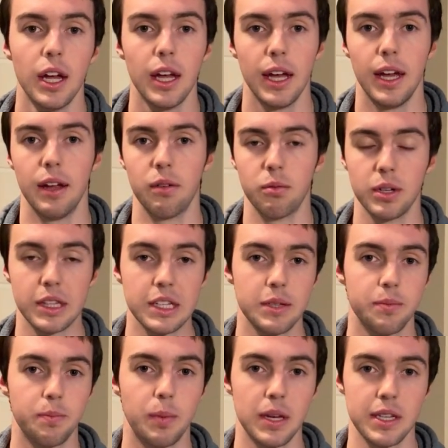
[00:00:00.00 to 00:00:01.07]
And what this
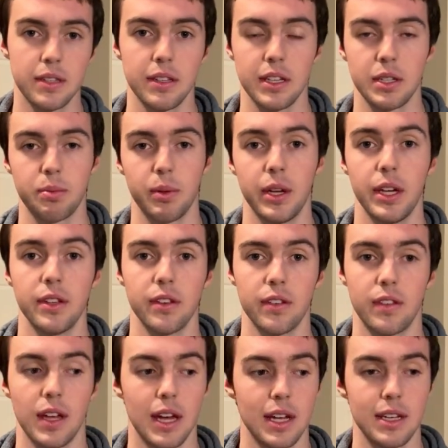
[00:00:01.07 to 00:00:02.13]
basically explains is
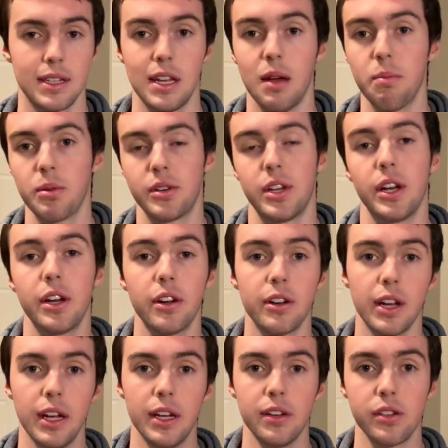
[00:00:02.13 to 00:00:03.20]
that 10% of your
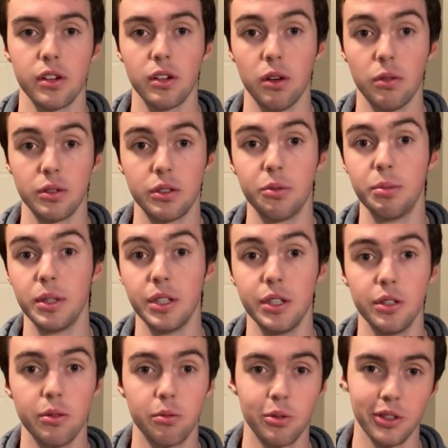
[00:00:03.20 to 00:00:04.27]
days are going to
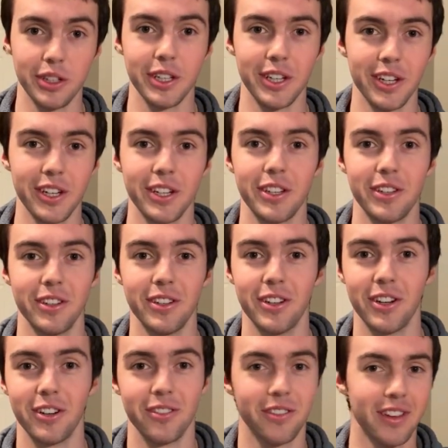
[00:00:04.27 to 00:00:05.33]
be really good,
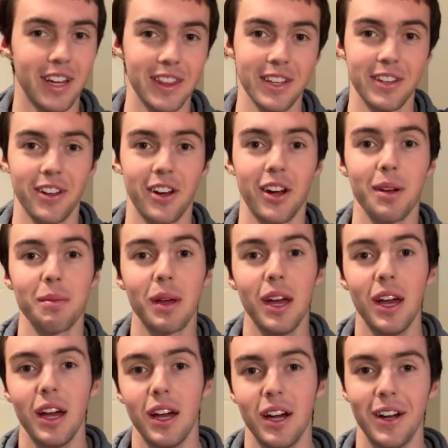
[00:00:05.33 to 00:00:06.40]
at the top.
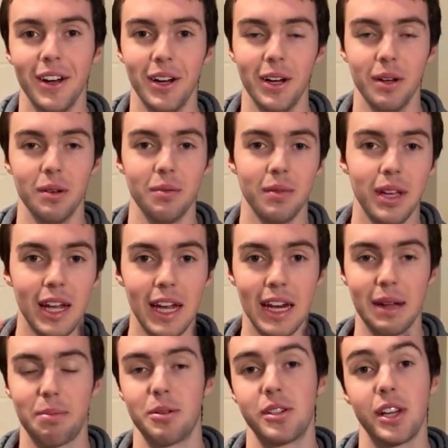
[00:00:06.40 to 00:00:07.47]

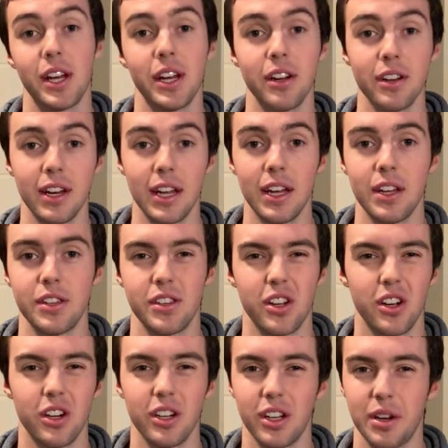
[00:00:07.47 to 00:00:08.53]
80% of your days
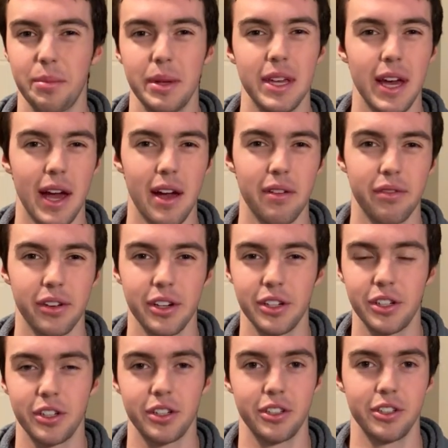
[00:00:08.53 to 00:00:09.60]
are going to be
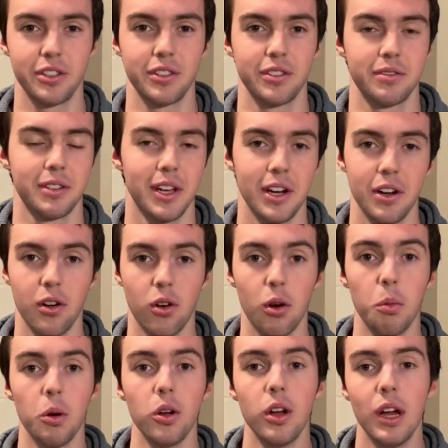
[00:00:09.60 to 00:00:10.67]
average, just kind of
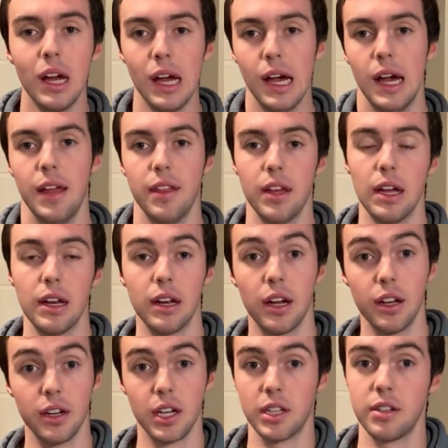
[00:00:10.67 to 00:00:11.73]
normal. And then
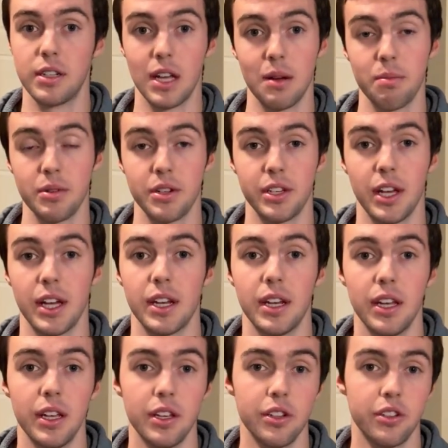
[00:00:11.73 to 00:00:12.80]
another 10%
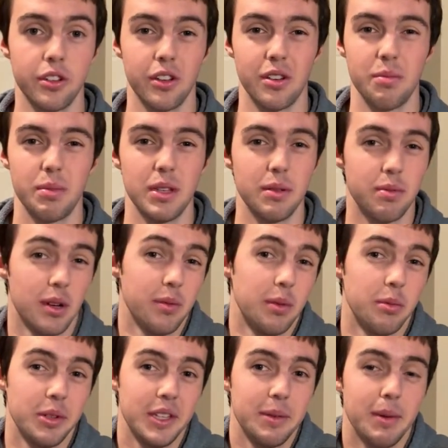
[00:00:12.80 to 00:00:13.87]
is going to be probably
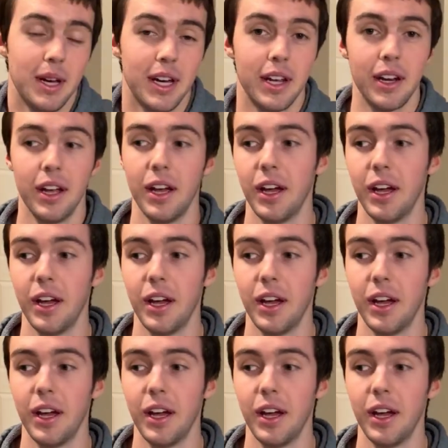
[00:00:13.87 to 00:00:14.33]
really bad.